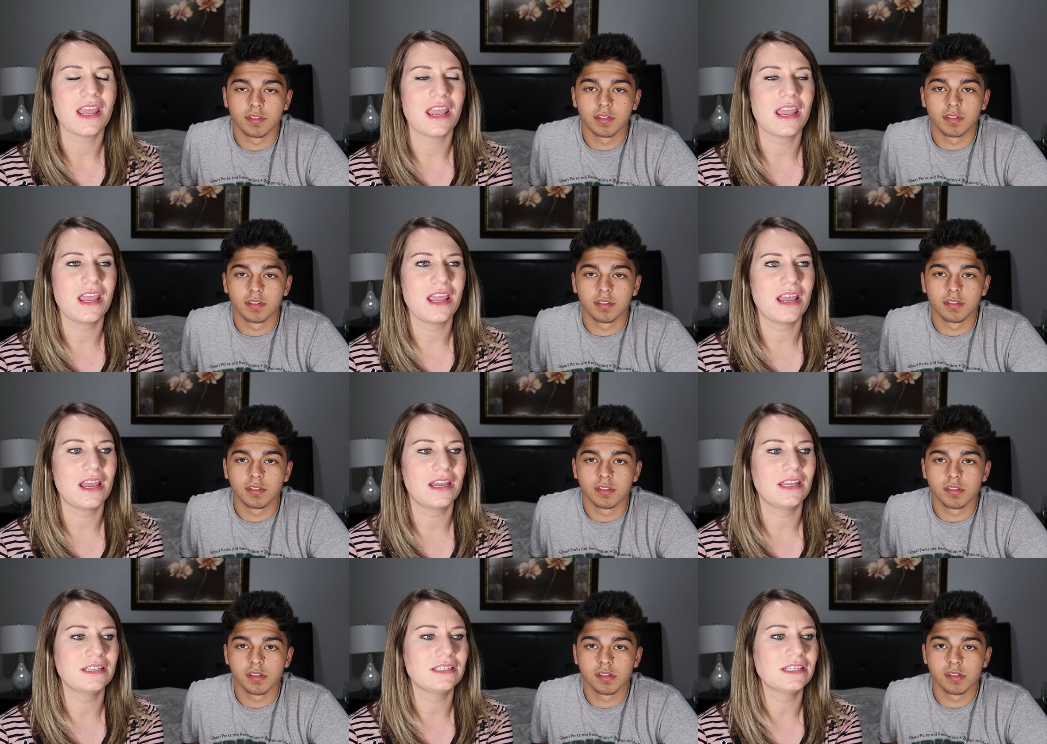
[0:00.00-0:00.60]

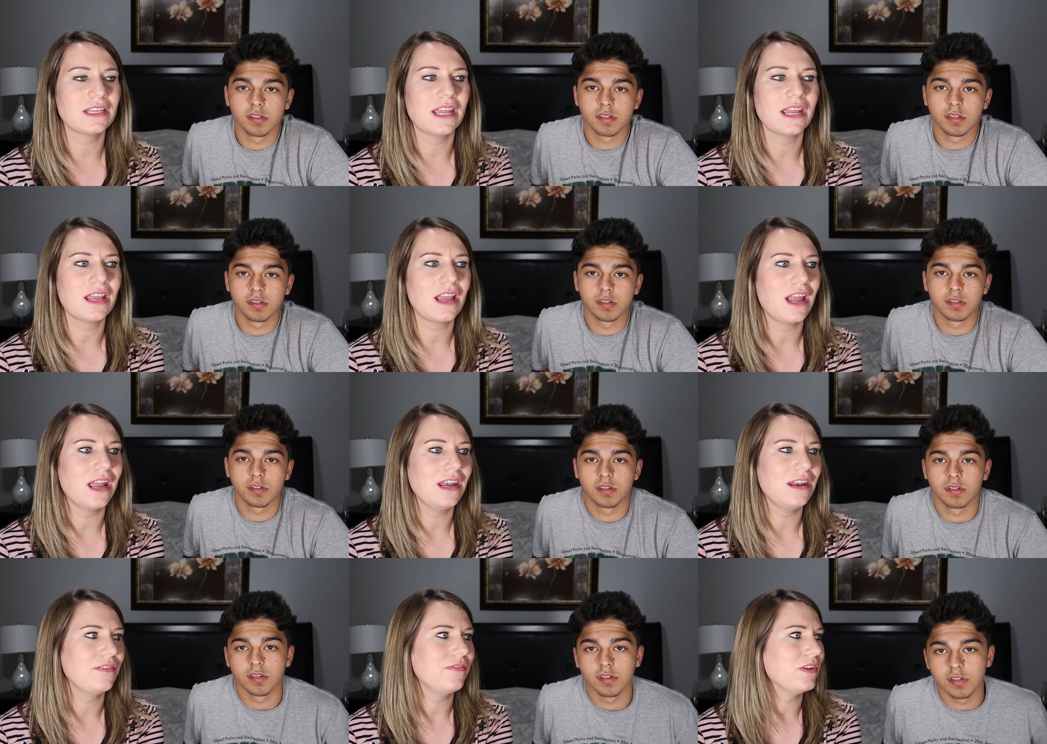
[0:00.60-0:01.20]
Speaker 1: And it
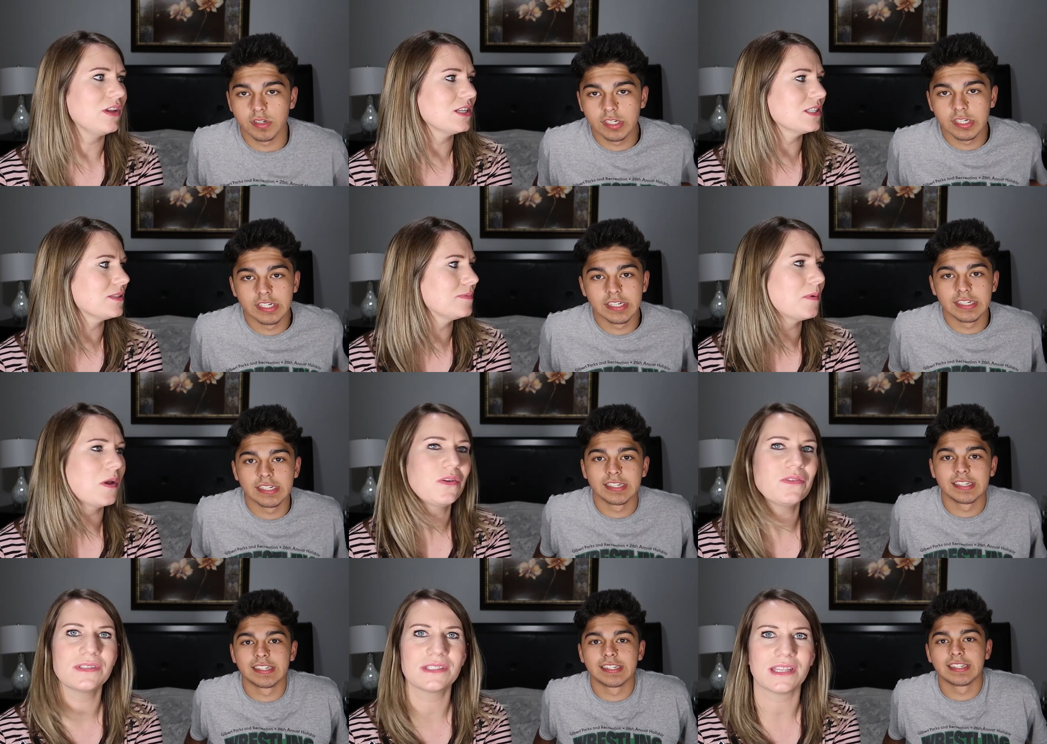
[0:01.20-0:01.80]
kind of
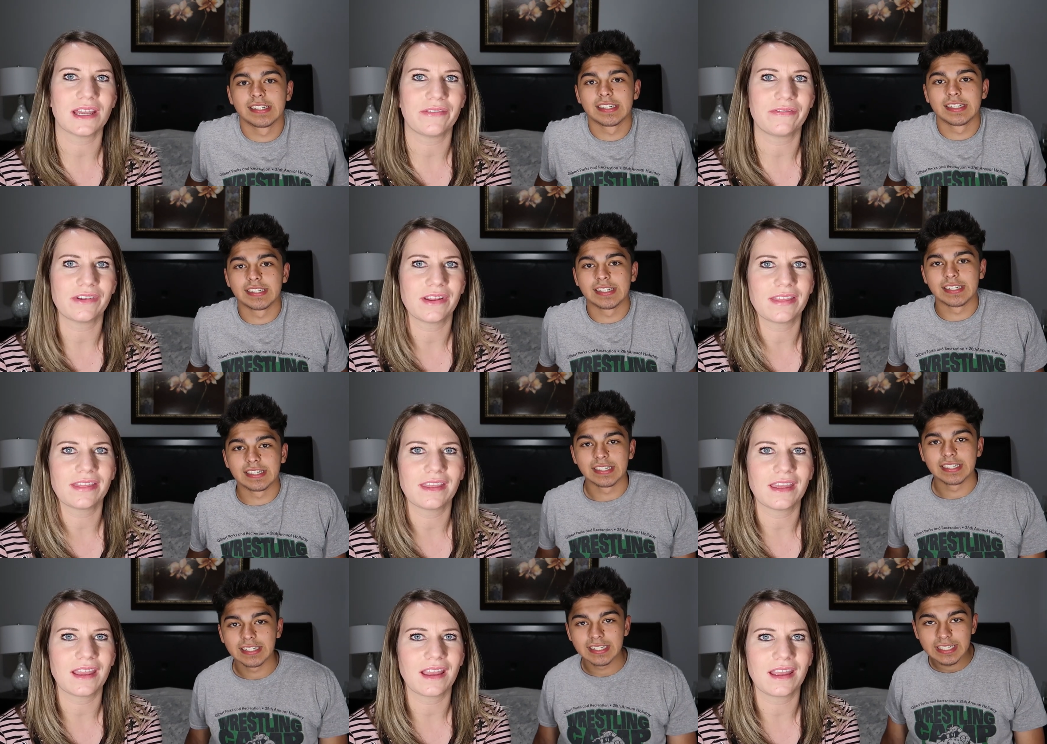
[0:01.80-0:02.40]
exposed
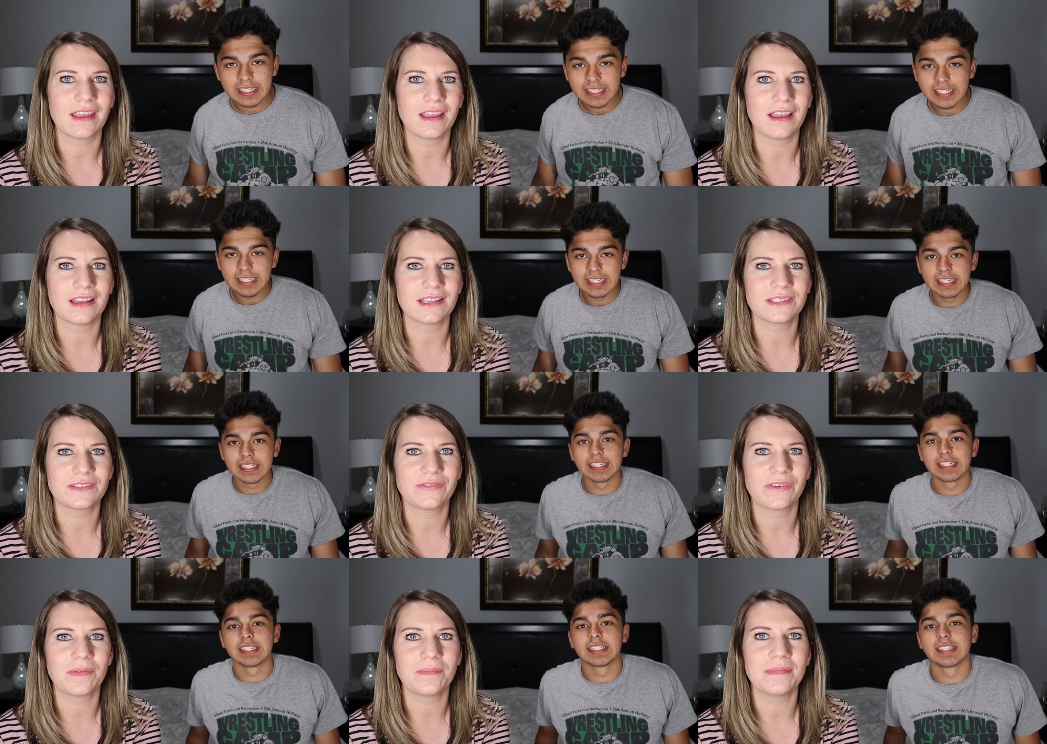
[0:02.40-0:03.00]
everything, I
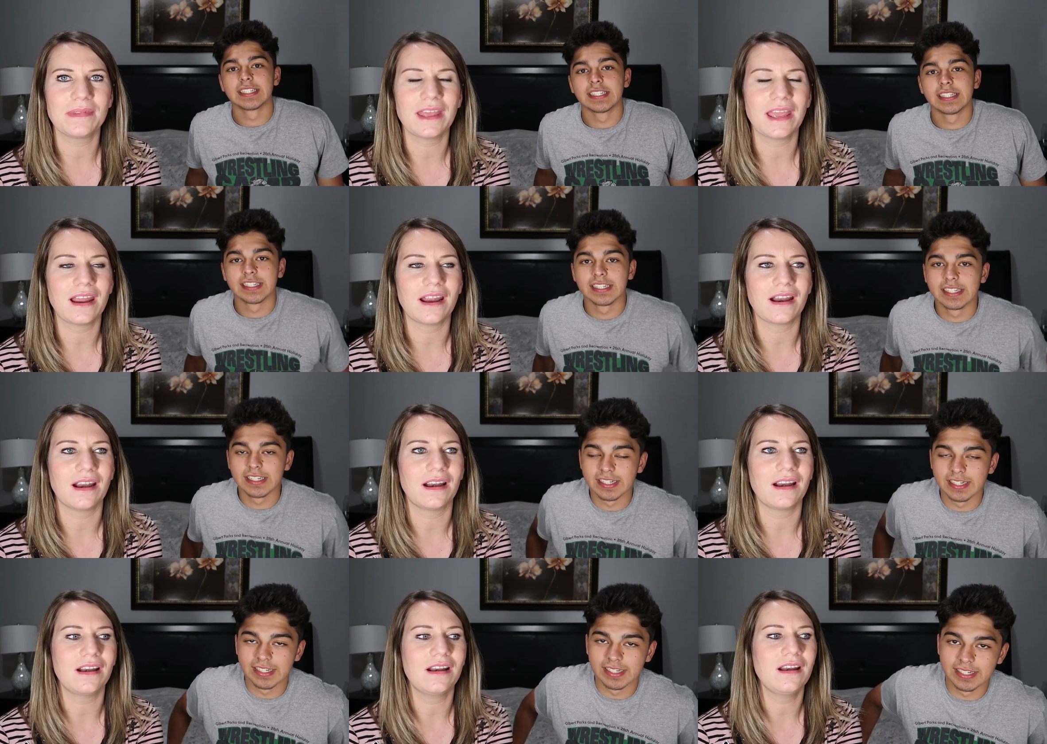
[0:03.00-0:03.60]
guess, from
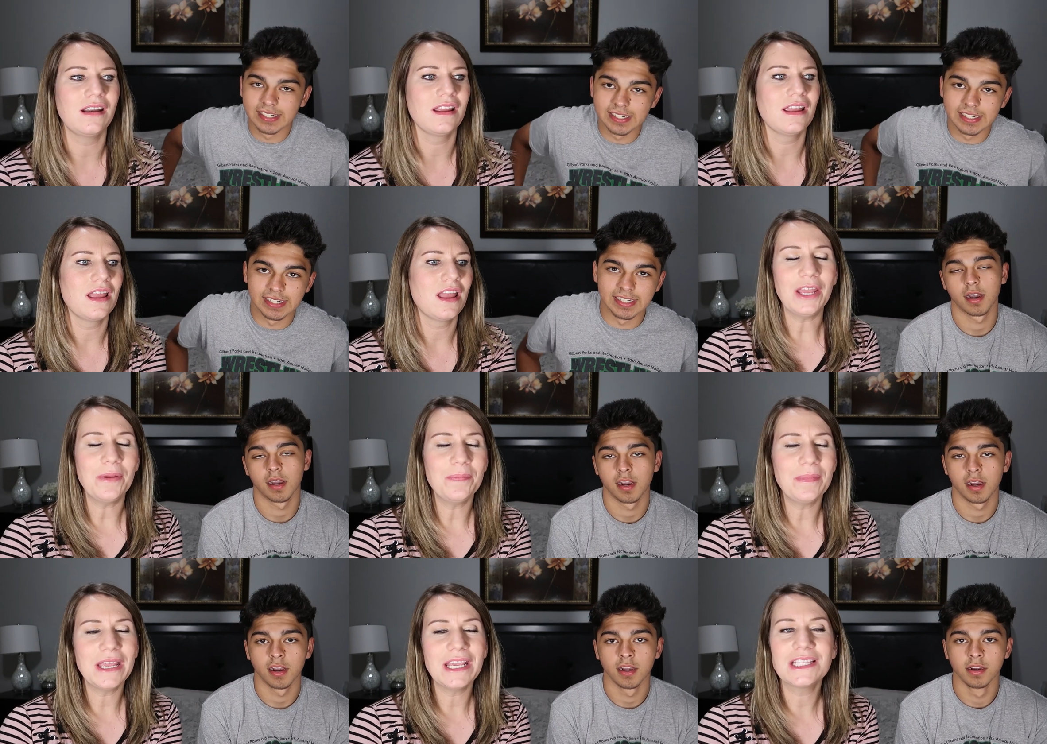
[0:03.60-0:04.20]
there.
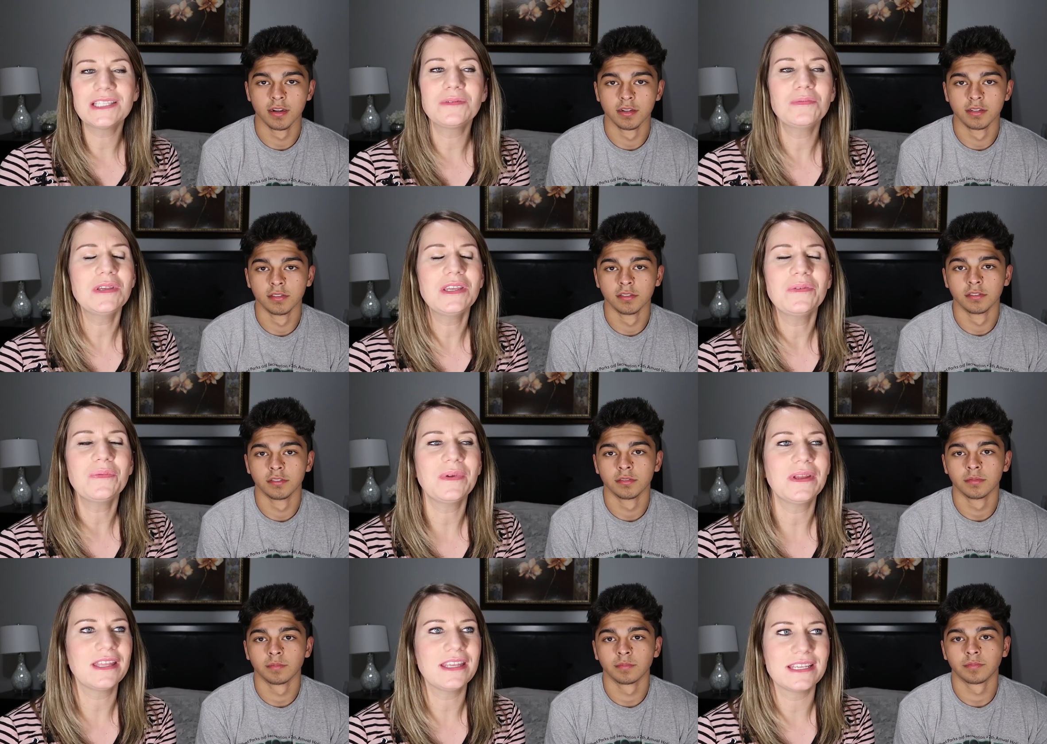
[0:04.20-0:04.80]
It makes
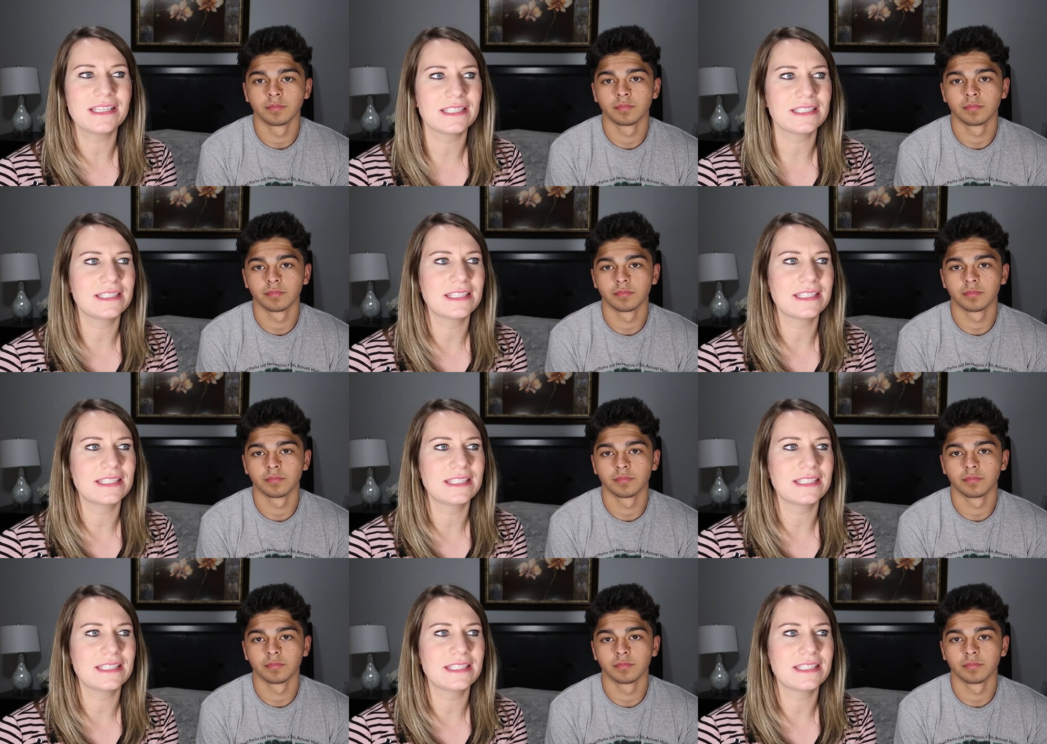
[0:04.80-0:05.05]
me really